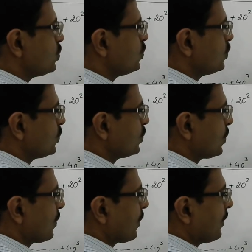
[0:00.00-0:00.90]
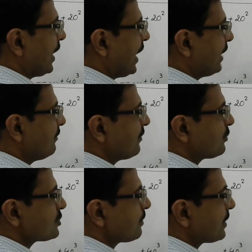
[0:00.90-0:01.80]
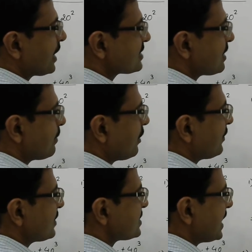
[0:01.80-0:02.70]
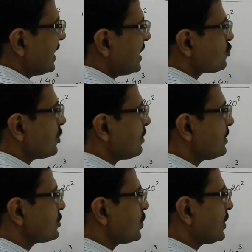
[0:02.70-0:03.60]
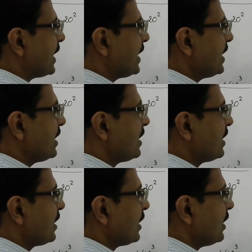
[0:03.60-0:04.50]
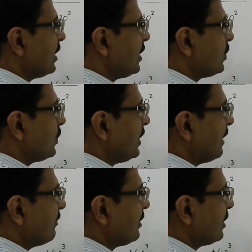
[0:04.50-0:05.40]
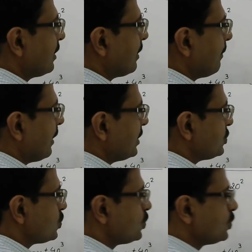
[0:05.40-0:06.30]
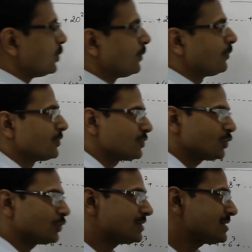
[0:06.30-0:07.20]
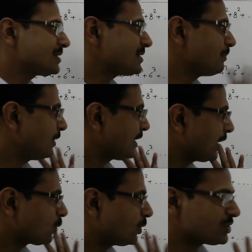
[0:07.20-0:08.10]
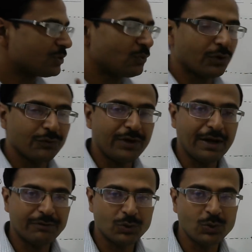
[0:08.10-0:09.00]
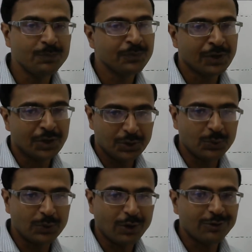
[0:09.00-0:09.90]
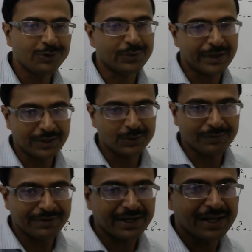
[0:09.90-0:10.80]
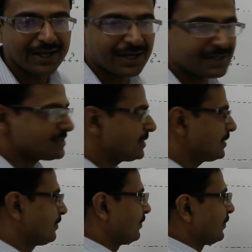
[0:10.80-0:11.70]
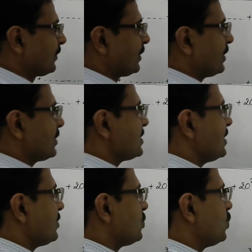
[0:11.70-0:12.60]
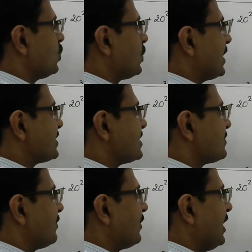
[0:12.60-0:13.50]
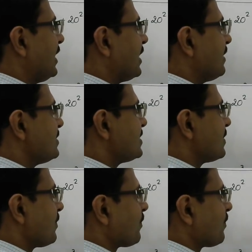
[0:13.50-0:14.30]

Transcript: 2, and we have to subtract sum of first 10 natural numbers, so 10 into 11 by 2. So this is a simple calculation what we have to do now to get to our answer. Now see here, 2 cancels 15 times,